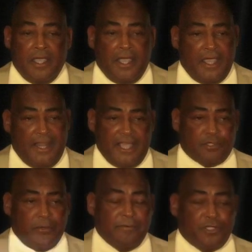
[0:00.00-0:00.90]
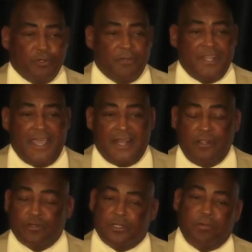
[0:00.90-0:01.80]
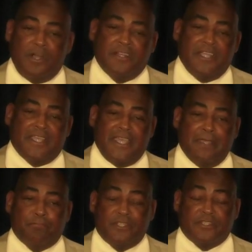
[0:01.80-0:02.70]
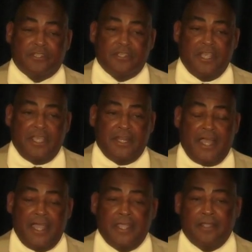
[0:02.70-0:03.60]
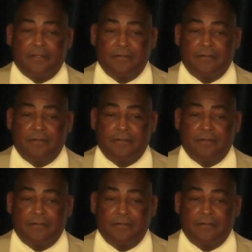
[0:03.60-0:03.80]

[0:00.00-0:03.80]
And as we were doing that, I looked upon their campus and I